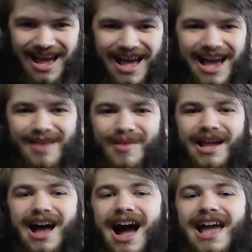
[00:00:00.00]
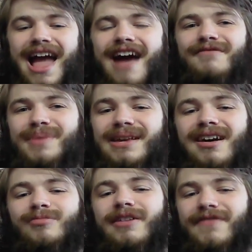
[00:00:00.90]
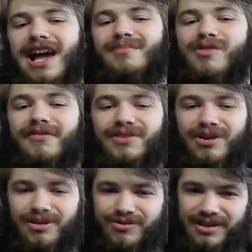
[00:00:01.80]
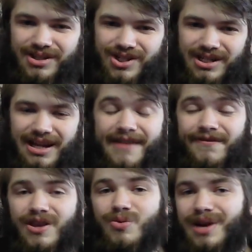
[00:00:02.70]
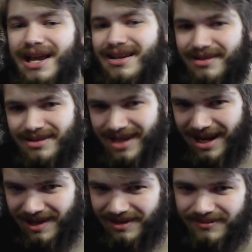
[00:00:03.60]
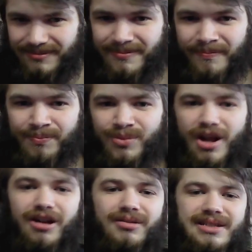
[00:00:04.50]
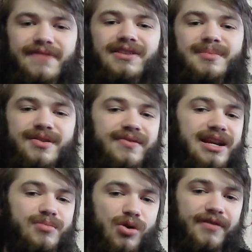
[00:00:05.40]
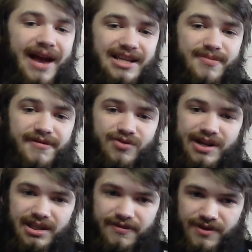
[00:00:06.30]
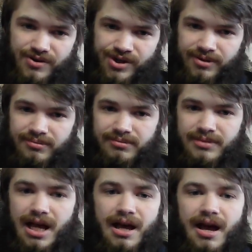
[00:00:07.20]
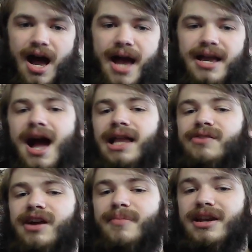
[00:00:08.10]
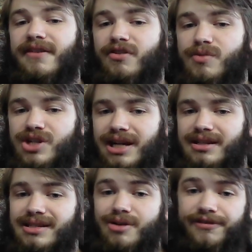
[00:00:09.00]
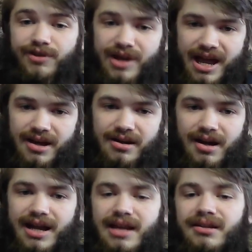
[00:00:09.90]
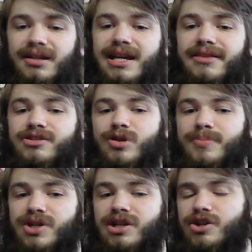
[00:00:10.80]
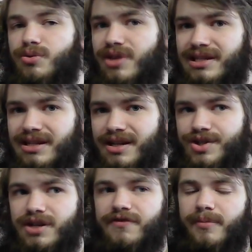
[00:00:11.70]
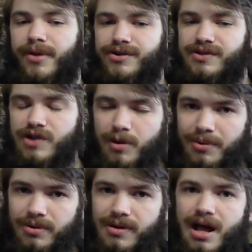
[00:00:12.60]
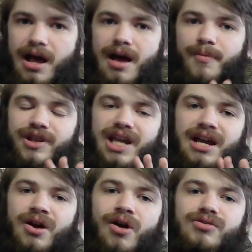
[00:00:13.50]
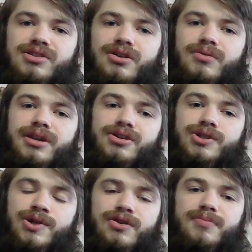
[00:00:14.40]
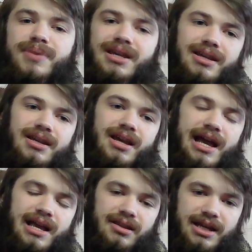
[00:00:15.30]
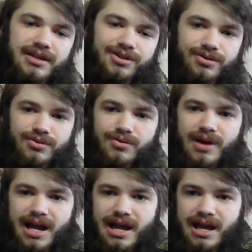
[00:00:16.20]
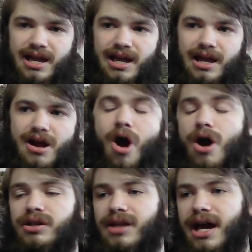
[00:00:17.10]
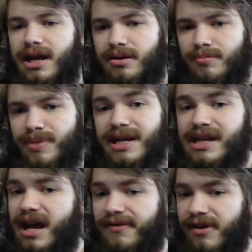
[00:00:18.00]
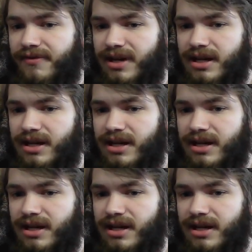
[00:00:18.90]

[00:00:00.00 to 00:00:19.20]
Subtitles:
And man, I have become a fanboy for the whole trilogy, if you can tell. I'll definitely be reading more of Asimov's writing in the future. I highly recommend everyone check this out if you can. Again, link in the description to this edition from Barnes & Noble, but then also there should be a link to an online PDF of it